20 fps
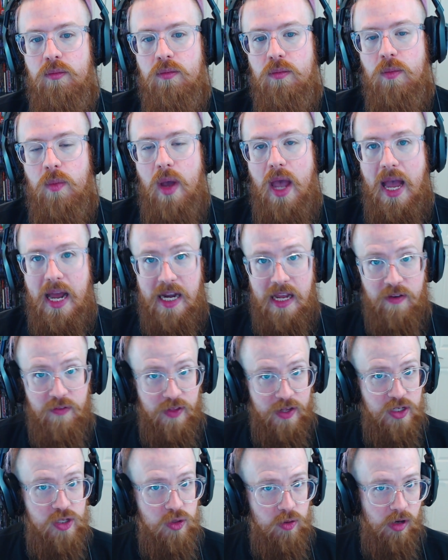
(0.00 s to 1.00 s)
And if they
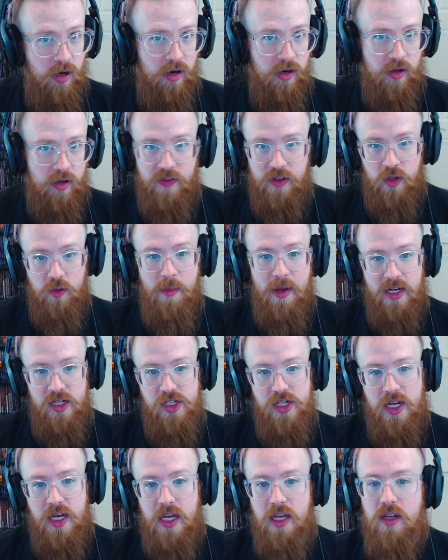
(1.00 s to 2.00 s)
do hurt you, if they do manage
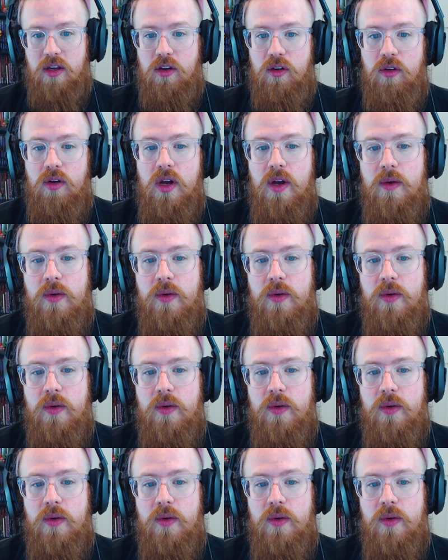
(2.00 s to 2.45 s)
to hit you,